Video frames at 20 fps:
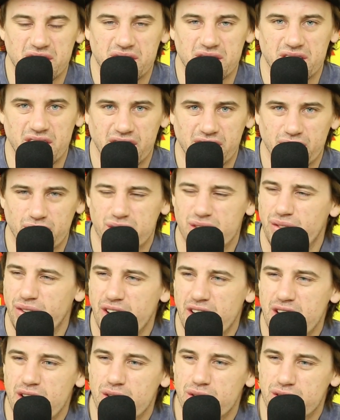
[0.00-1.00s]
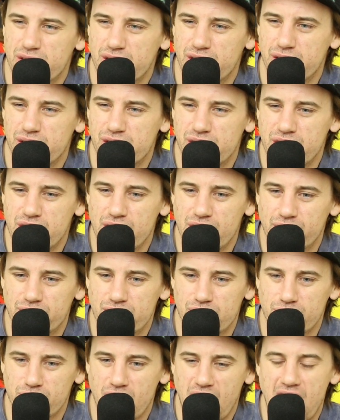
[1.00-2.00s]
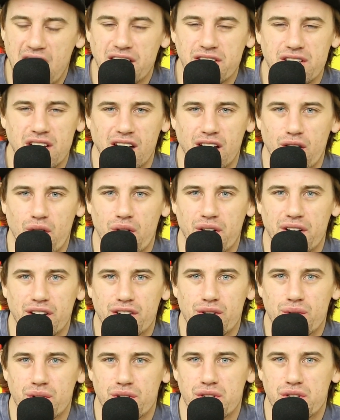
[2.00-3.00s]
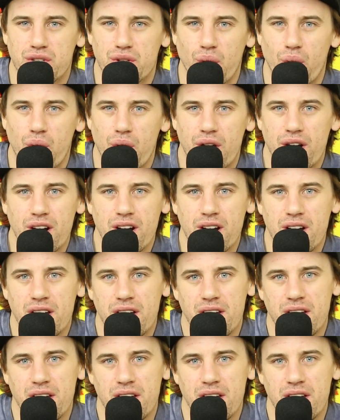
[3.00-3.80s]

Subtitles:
like those videos you see of some guys like going into a store